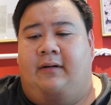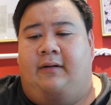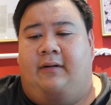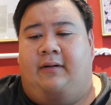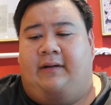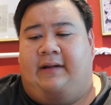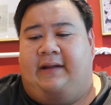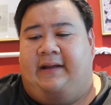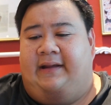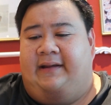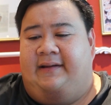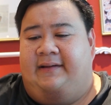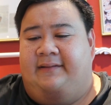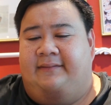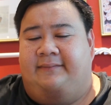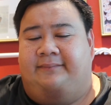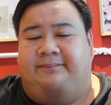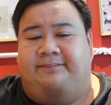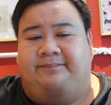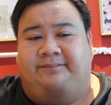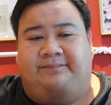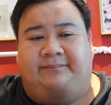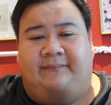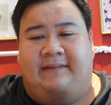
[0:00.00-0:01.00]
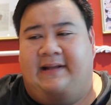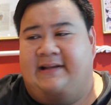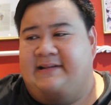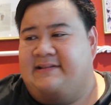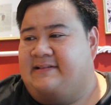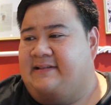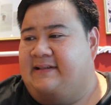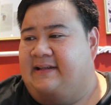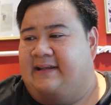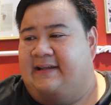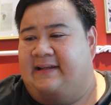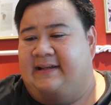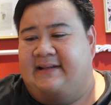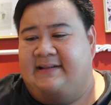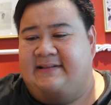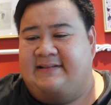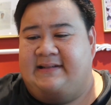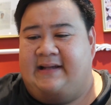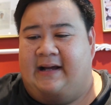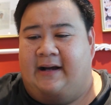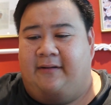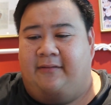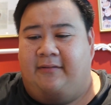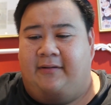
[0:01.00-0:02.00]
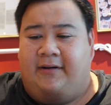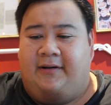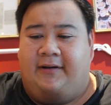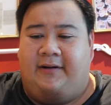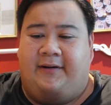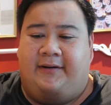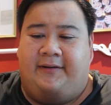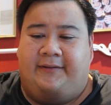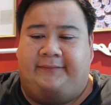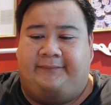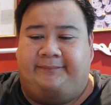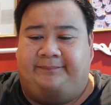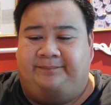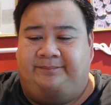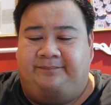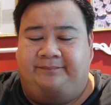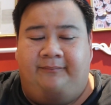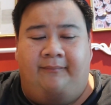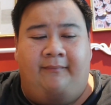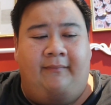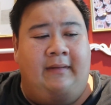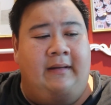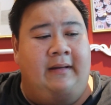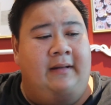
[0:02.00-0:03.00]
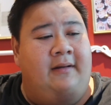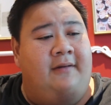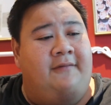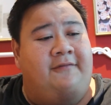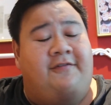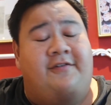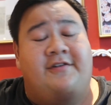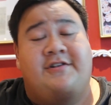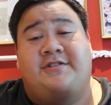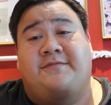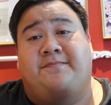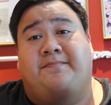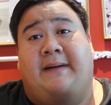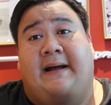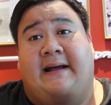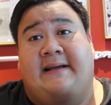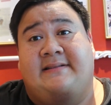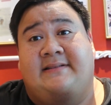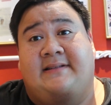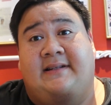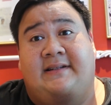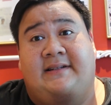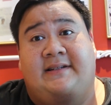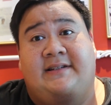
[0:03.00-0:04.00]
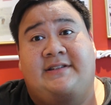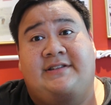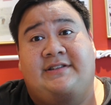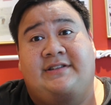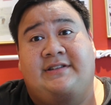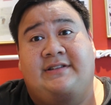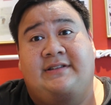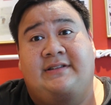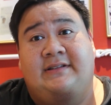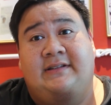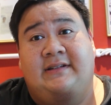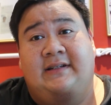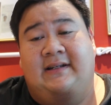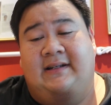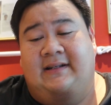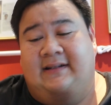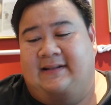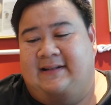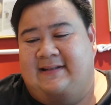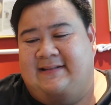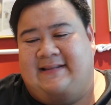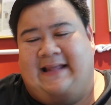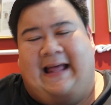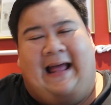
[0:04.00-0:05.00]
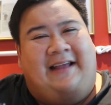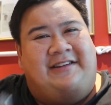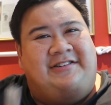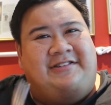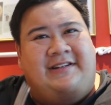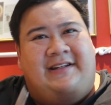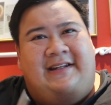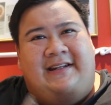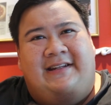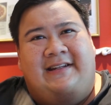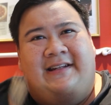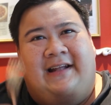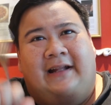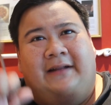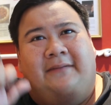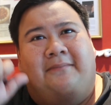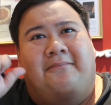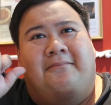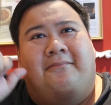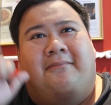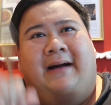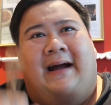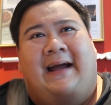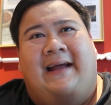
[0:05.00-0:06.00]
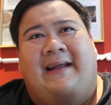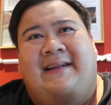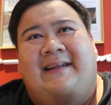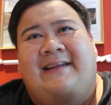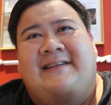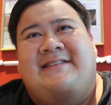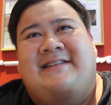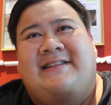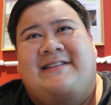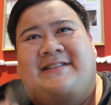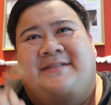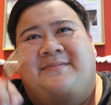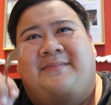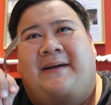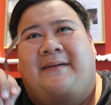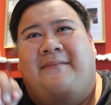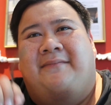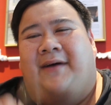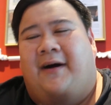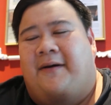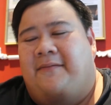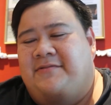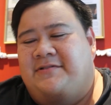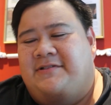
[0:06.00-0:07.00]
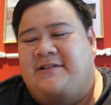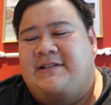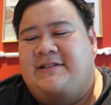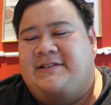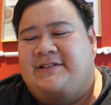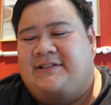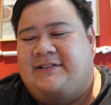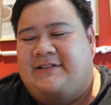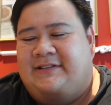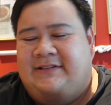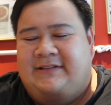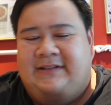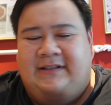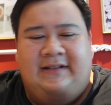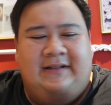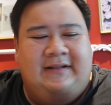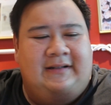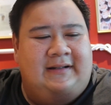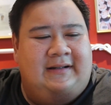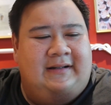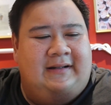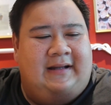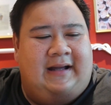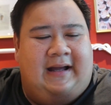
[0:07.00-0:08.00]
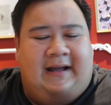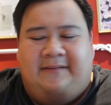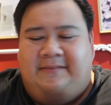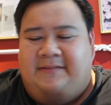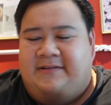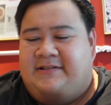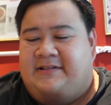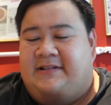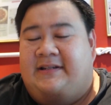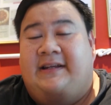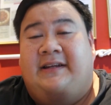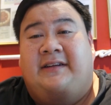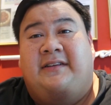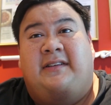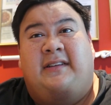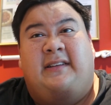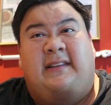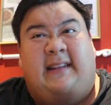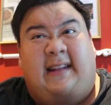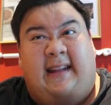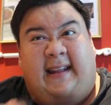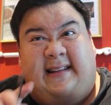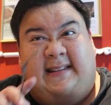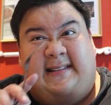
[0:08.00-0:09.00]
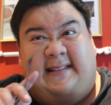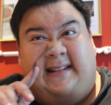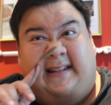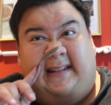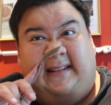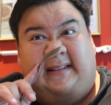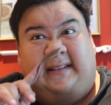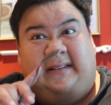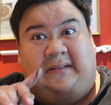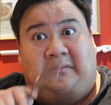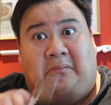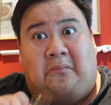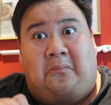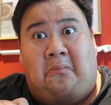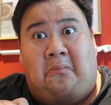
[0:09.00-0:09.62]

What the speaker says: Okay, this is our first pasta dish. This is actually not my dish, it's my mom's dish. I'm just here to taste it.